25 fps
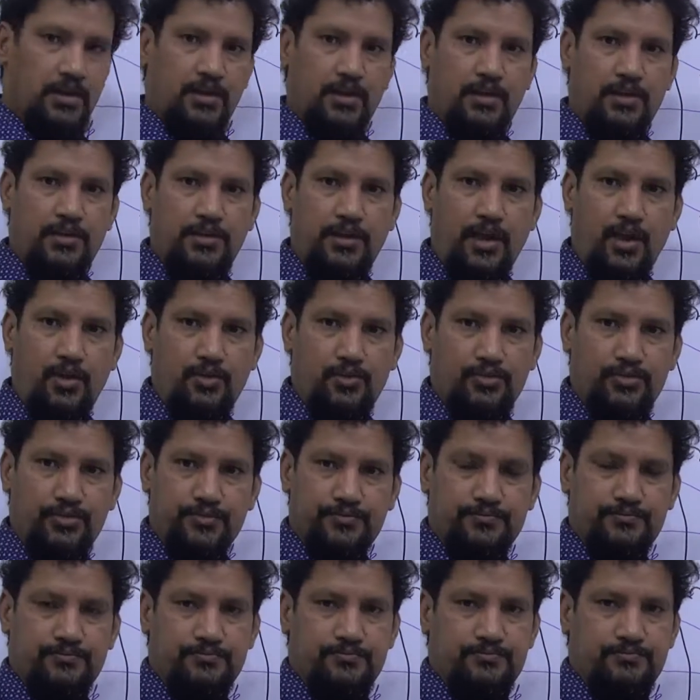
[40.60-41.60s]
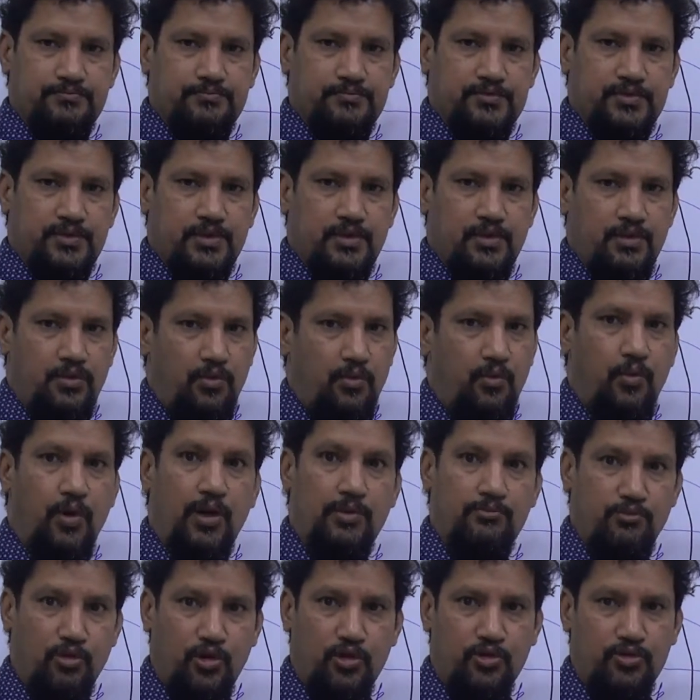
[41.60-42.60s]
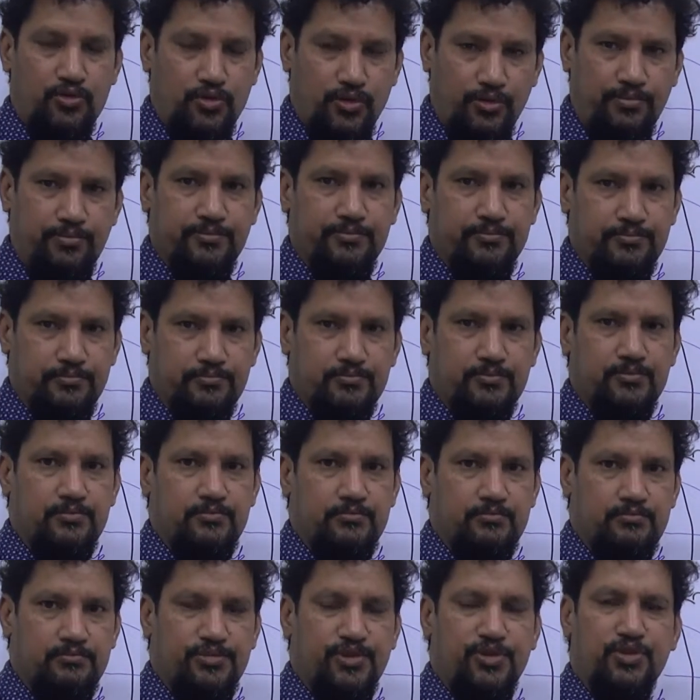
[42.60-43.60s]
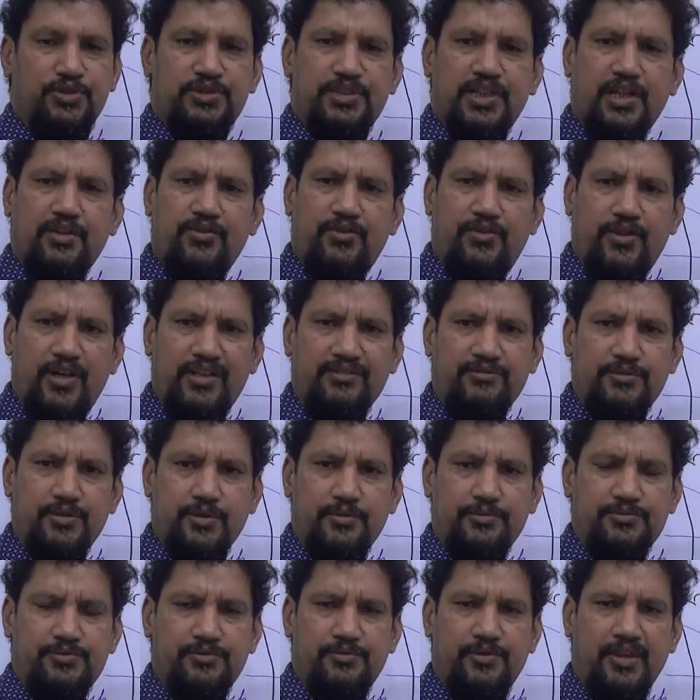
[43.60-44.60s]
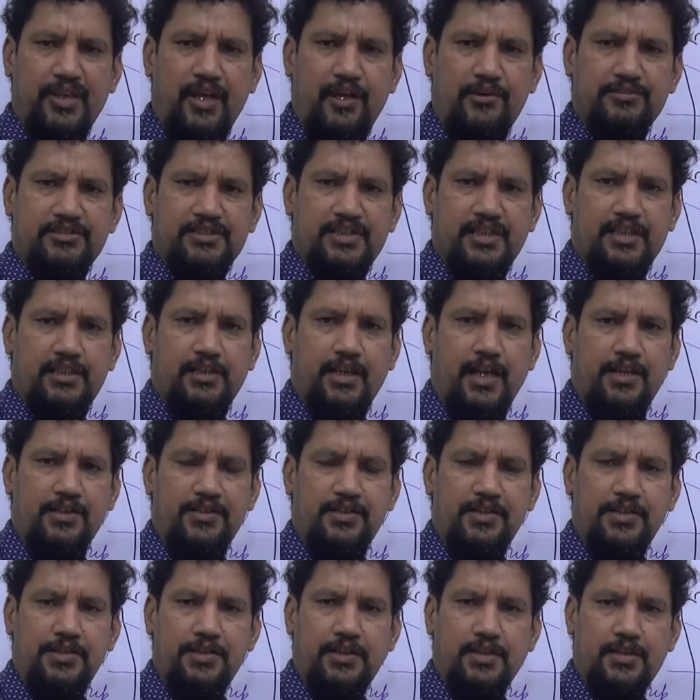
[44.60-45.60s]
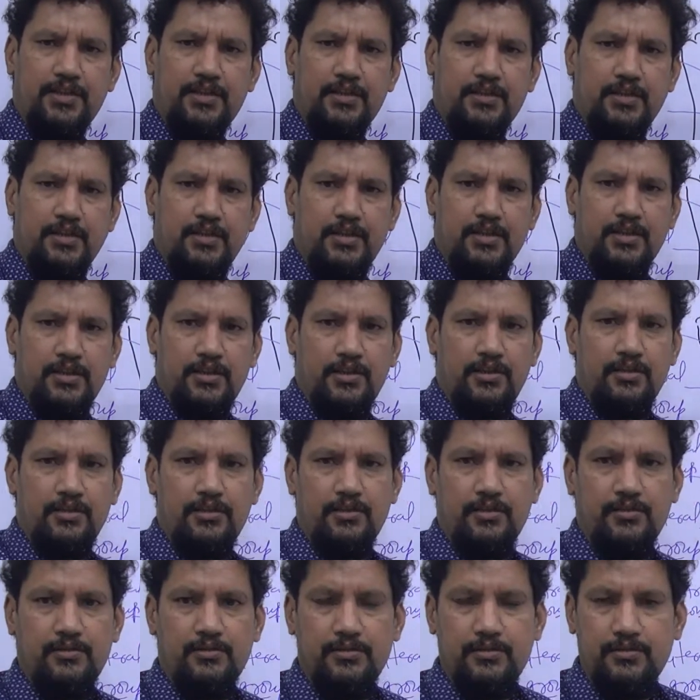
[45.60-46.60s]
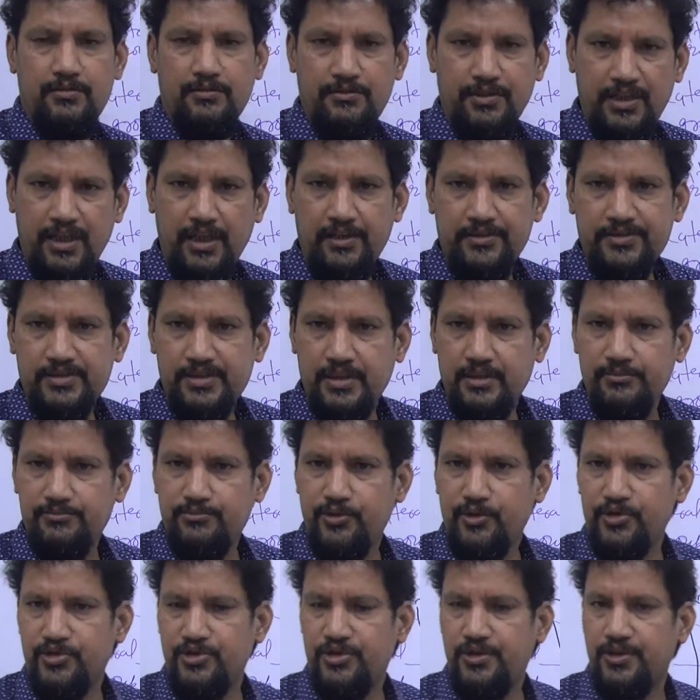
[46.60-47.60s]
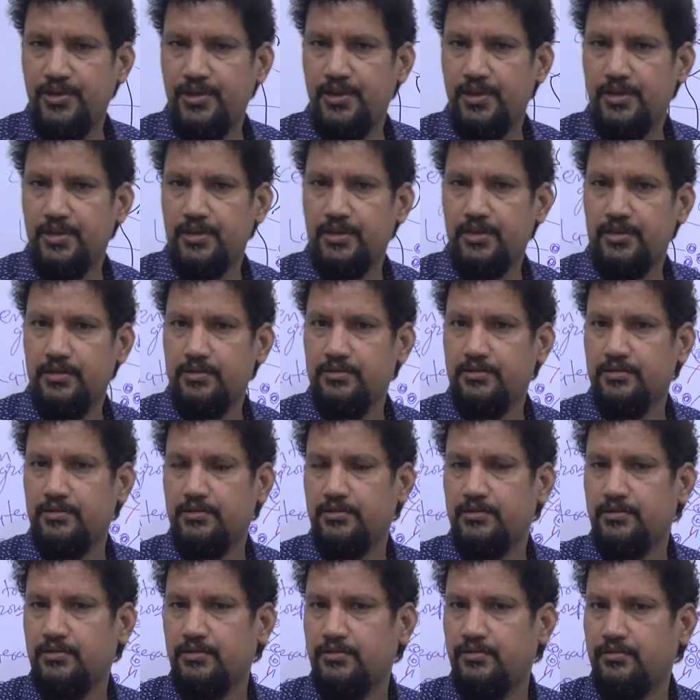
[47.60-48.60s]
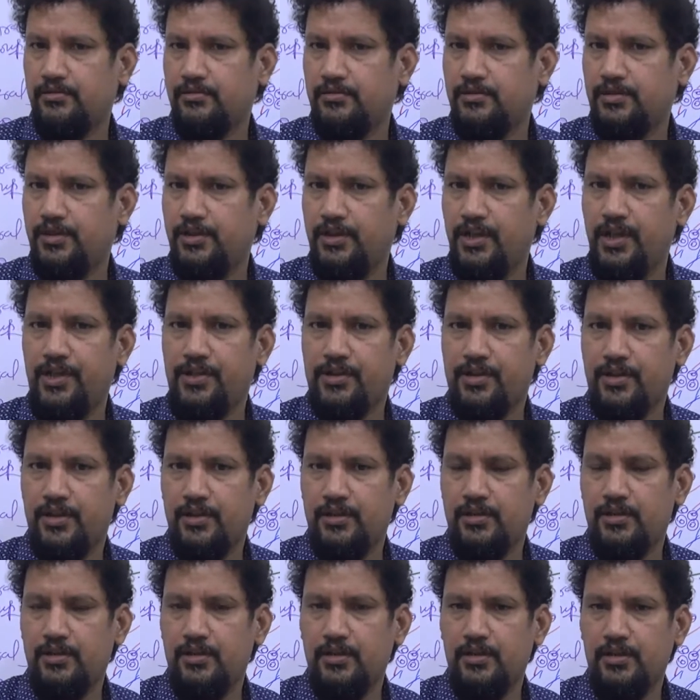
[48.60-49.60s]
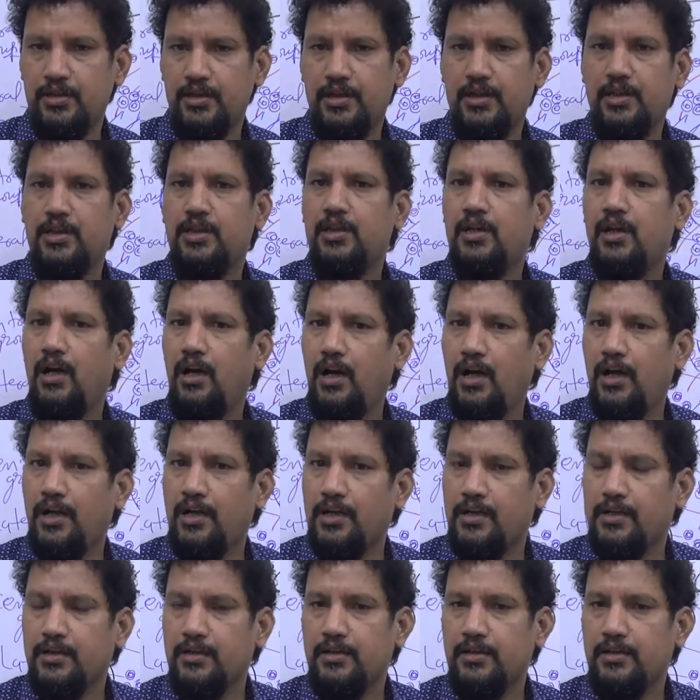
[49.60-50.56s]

Now, one more group, because there are 5 groups. We have seen anterior, we have seen posterior, the lateral, and